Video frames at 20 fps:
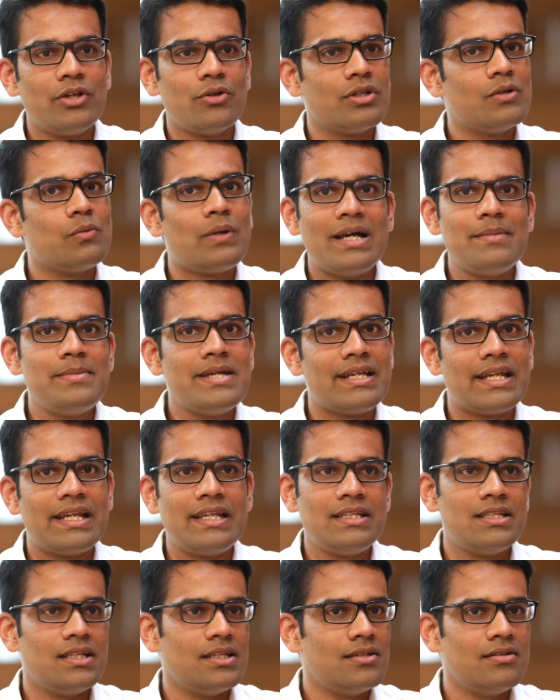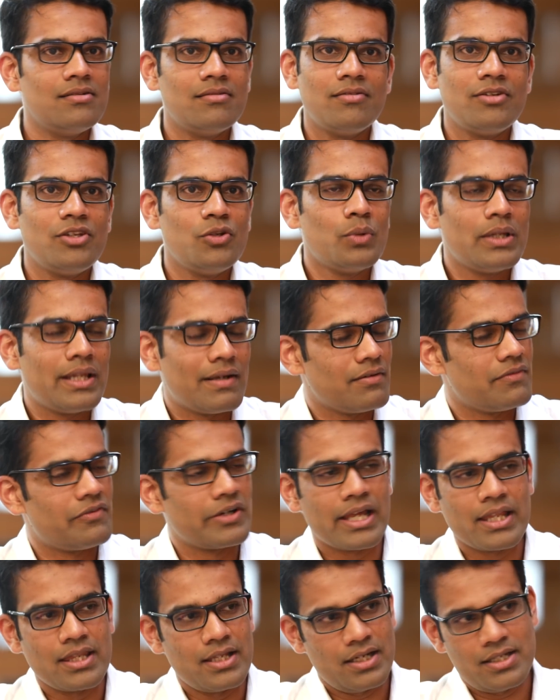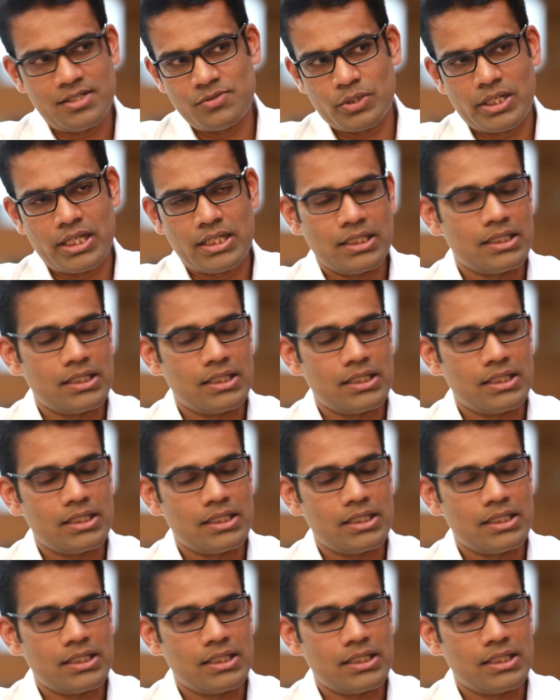when you know the why behind anything, you will never forget that, is what I think.